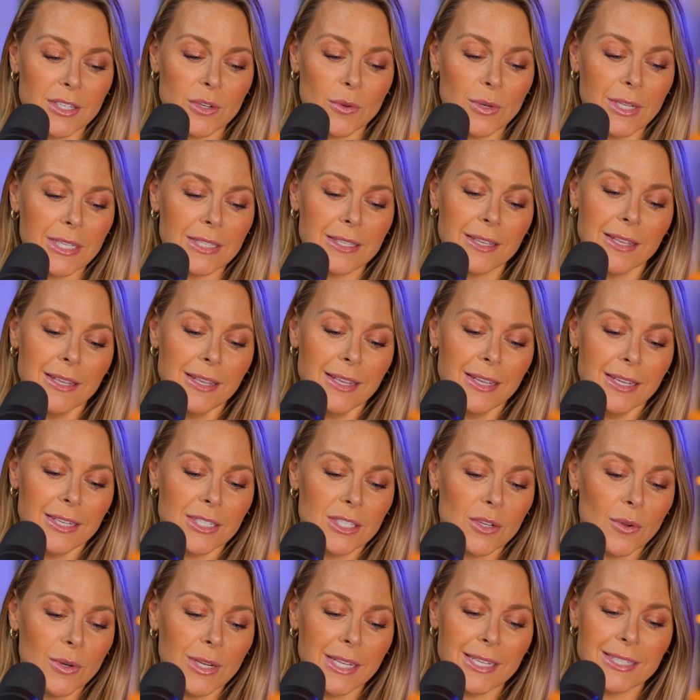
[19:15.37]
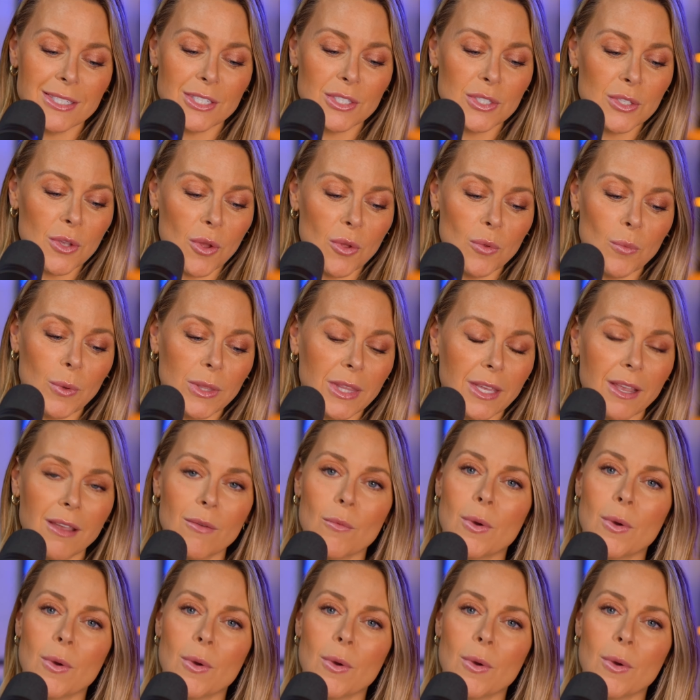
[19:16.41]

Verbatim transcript: Don't, in, don't insult what, the,